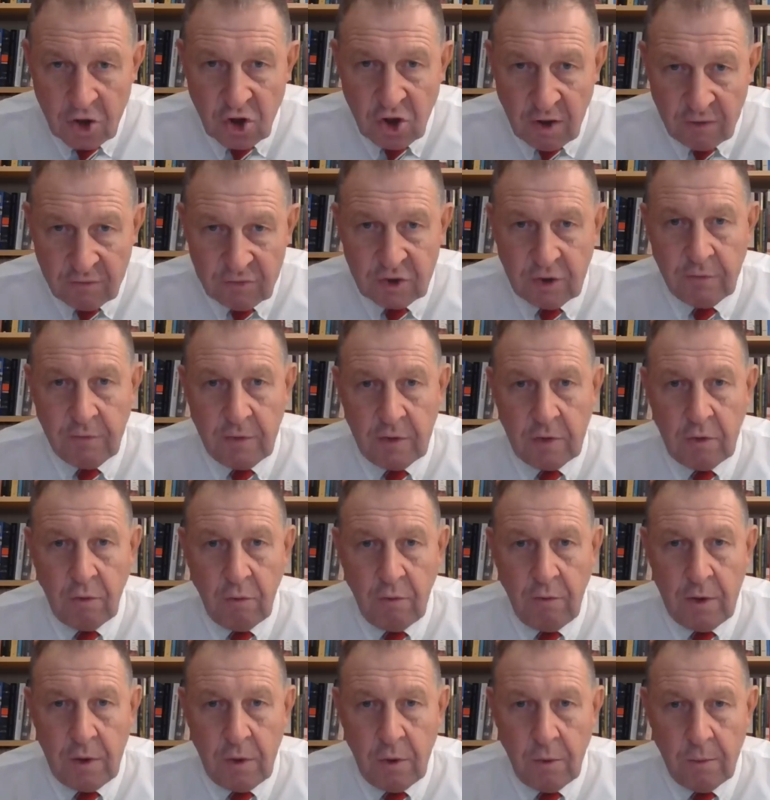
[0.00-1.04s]
President
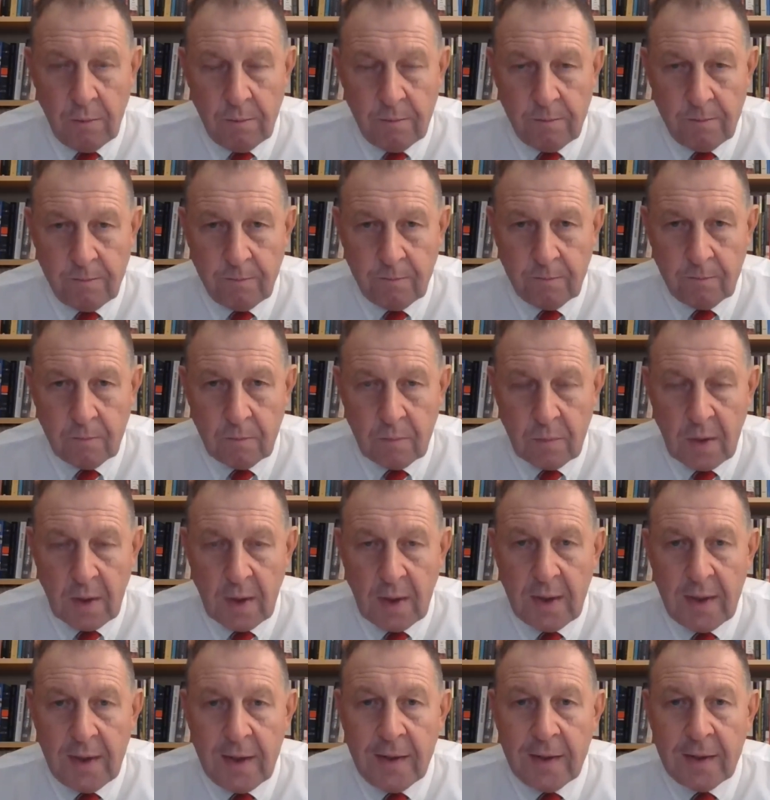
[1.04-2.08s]
Trump, who
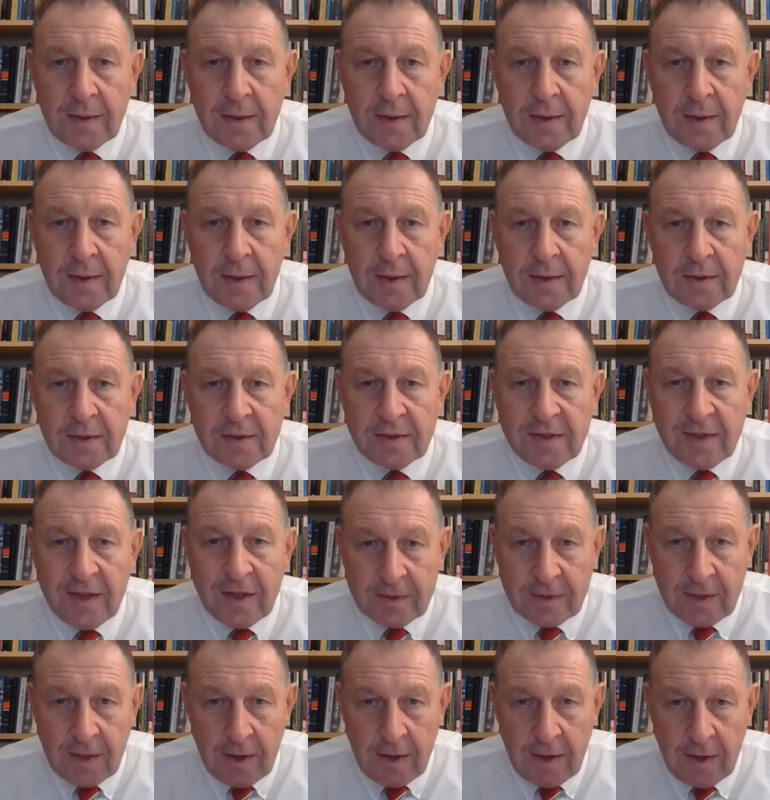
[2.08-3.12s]
succeeded Obama,
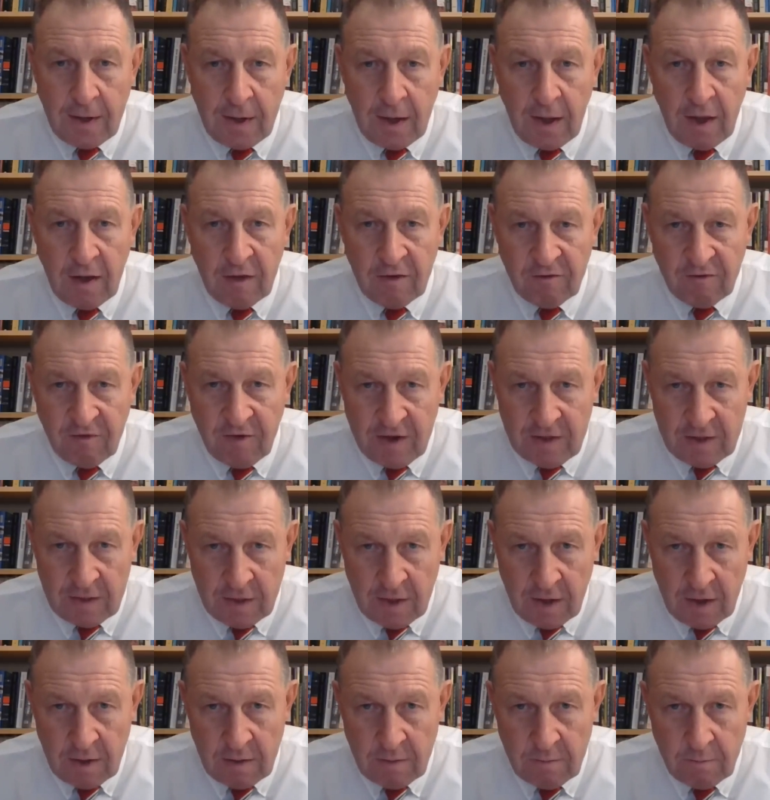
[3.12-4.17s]
announced in
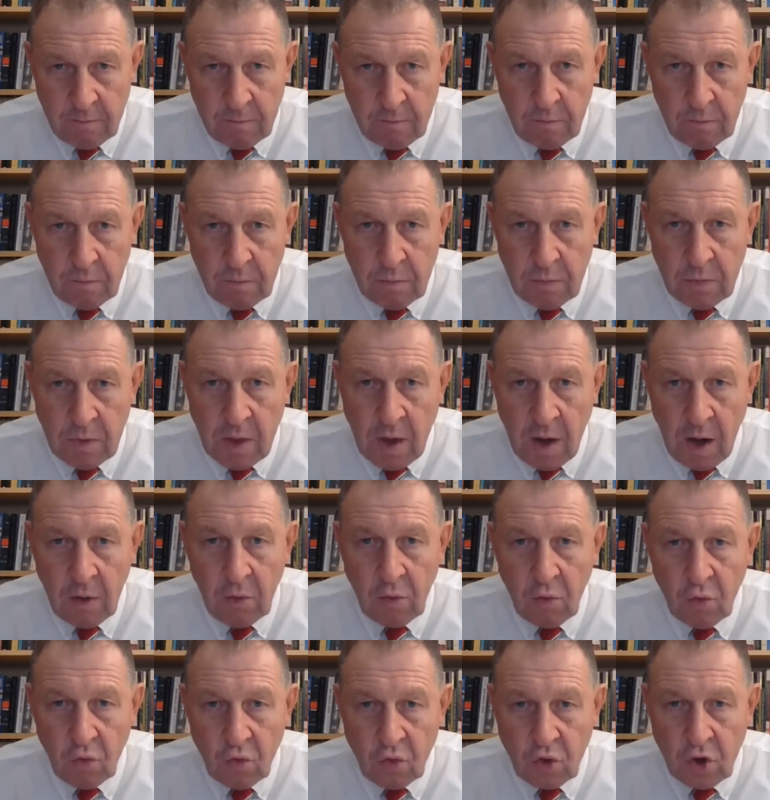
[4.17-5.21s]
2018
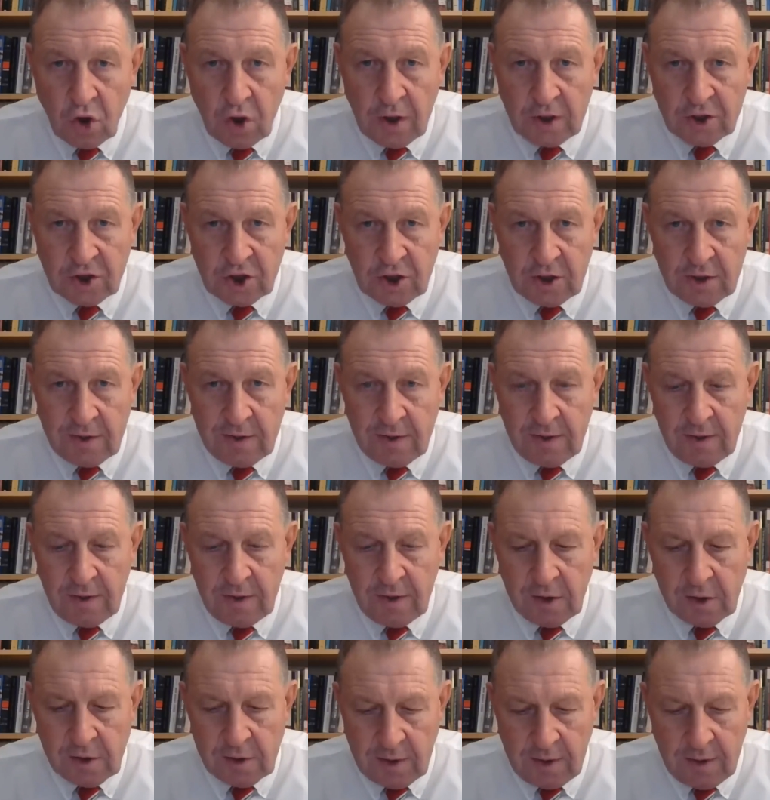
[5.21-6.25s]
that the United
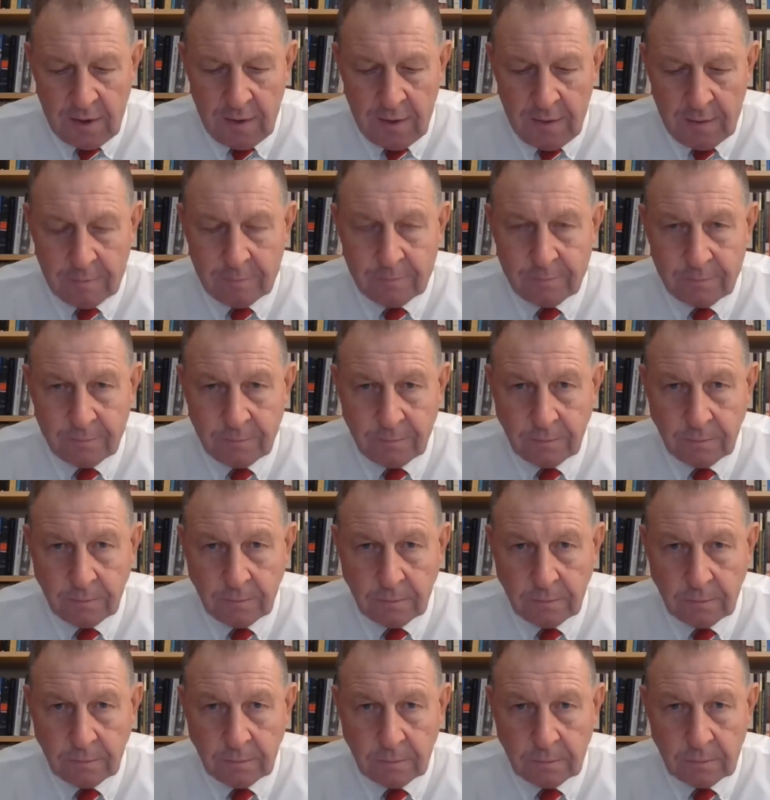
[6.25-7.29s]
States would withdraw from
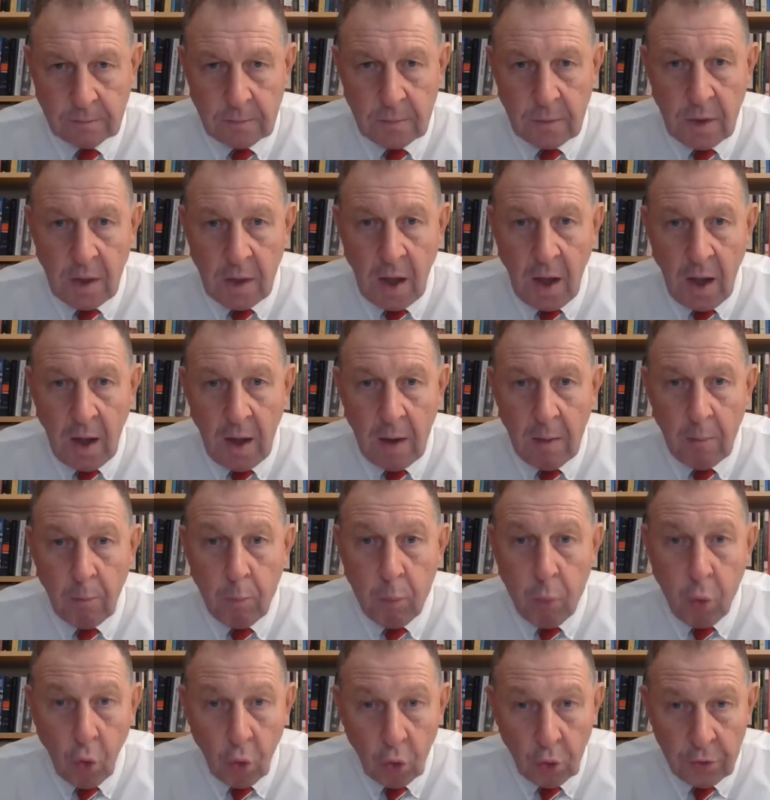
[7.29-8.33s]
this agreement.
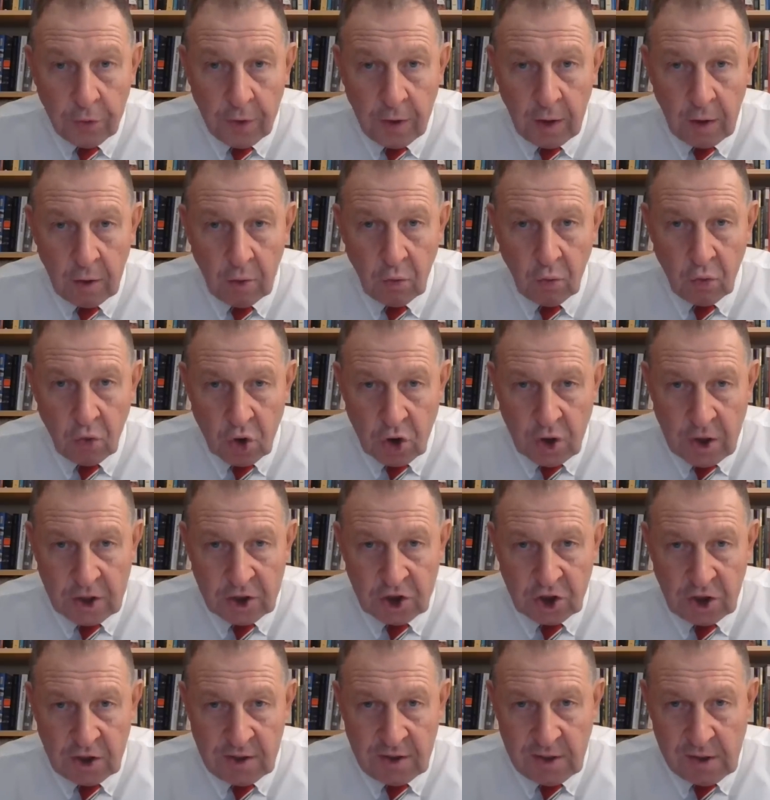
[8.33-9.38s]
Moreover,
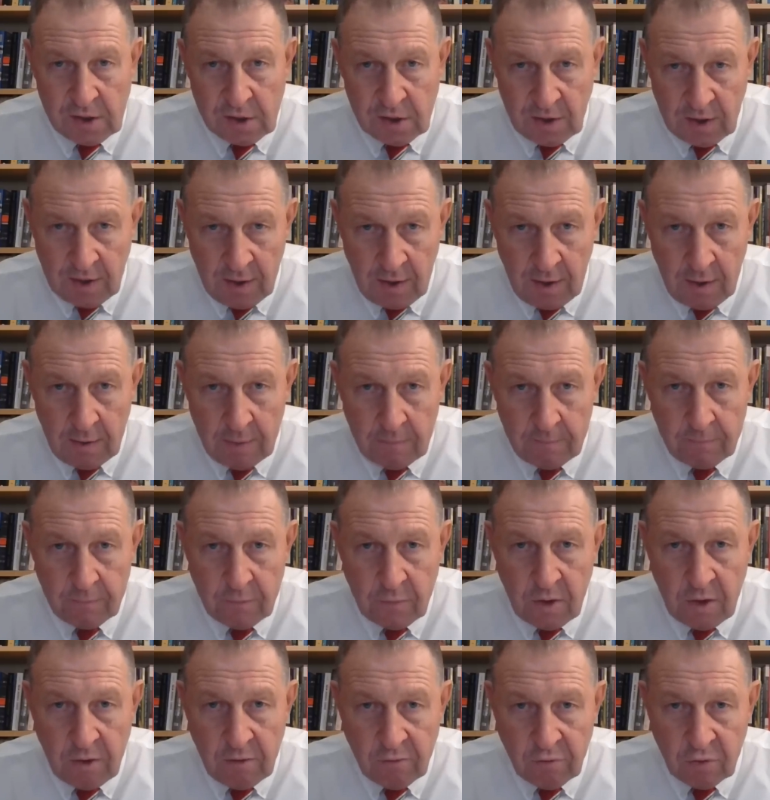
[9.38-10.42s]
he imposed
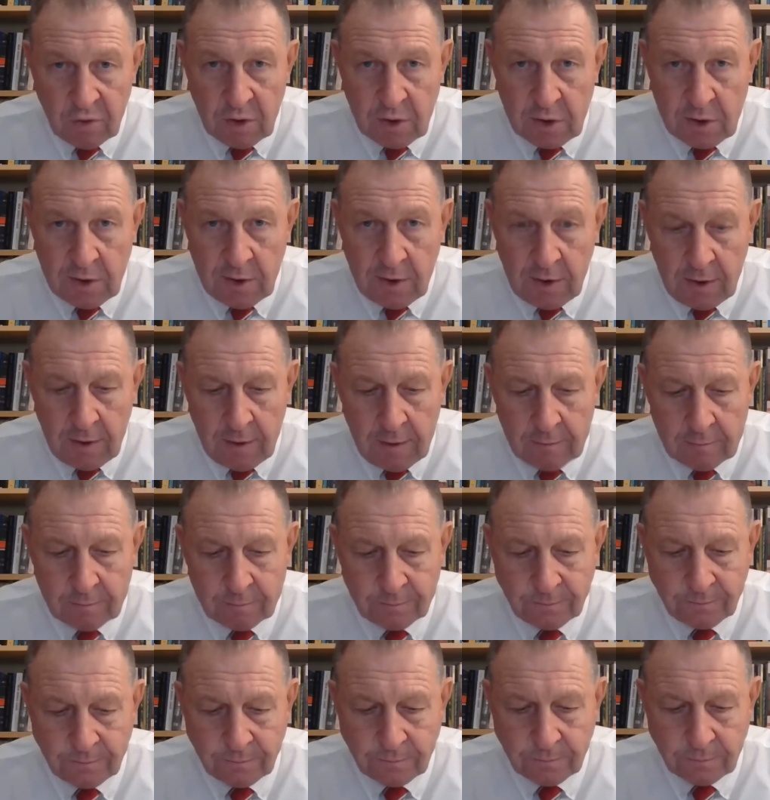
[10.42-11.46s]
additional sanctions on
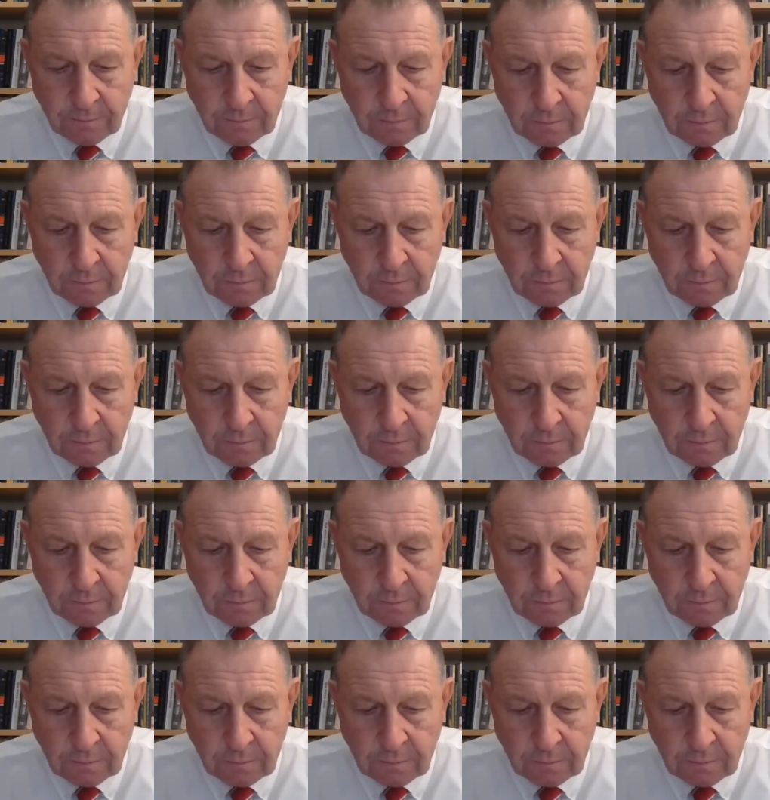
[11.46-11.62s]
Iran.